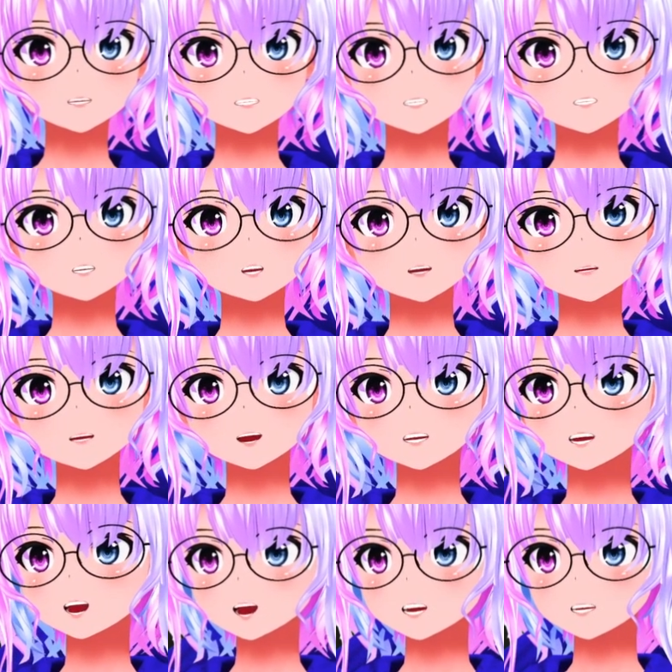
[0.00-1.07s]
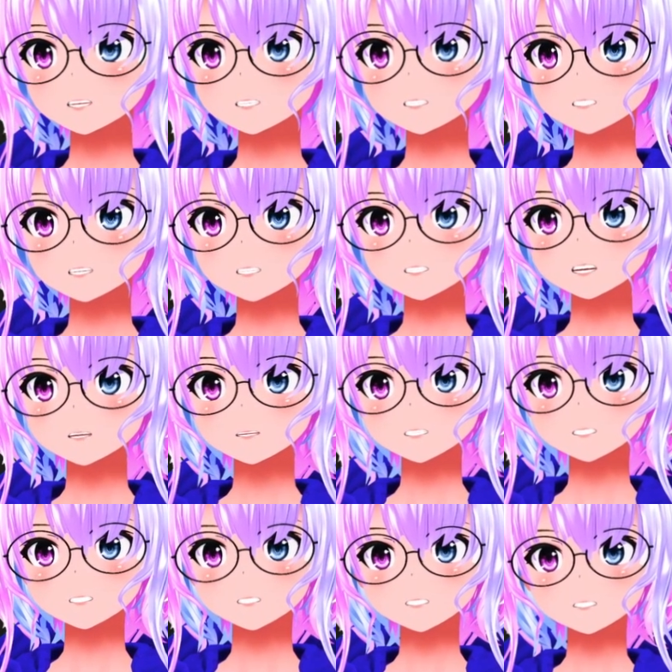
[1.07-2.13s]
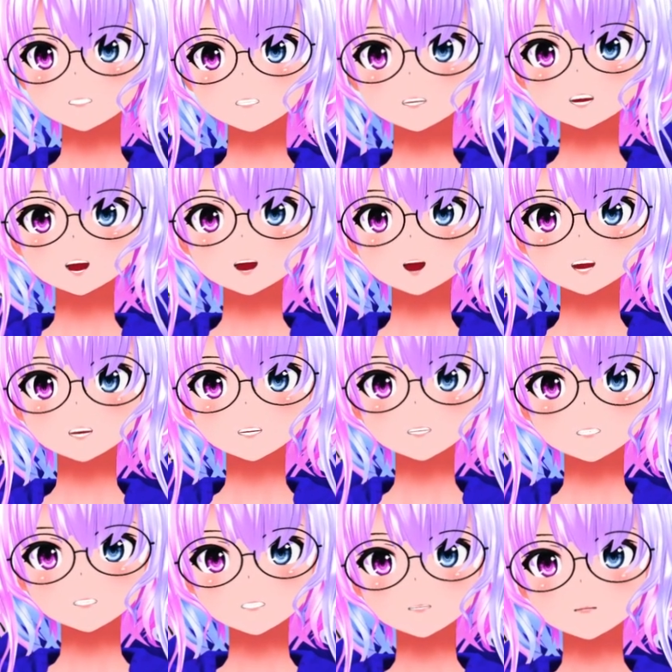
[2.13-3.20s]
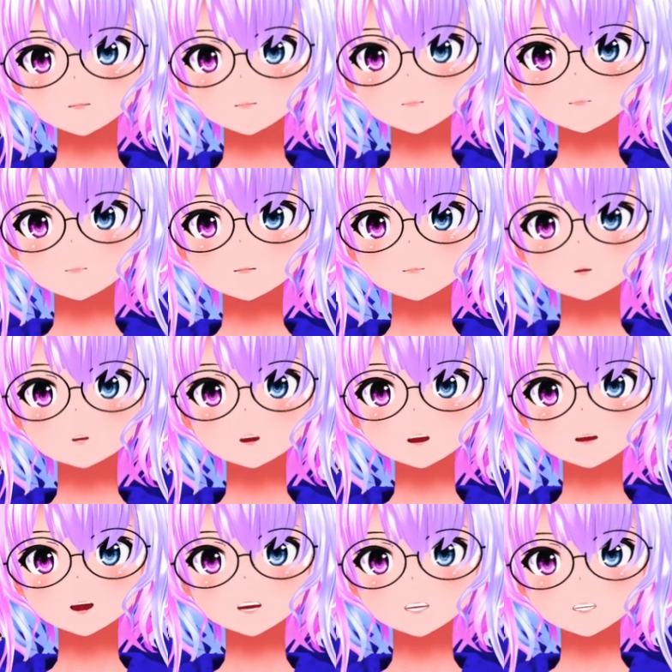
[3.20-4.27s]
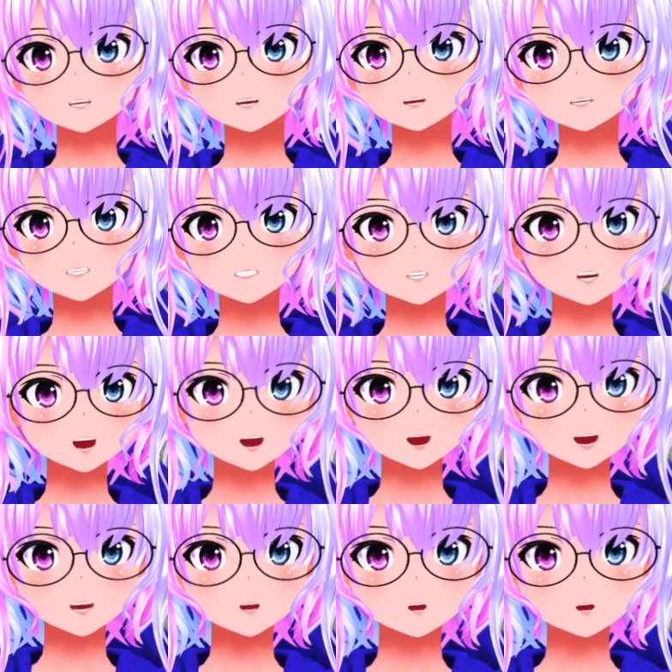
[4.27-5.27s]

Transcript: you can find that in armature in the hierarchy. Then it's under spine,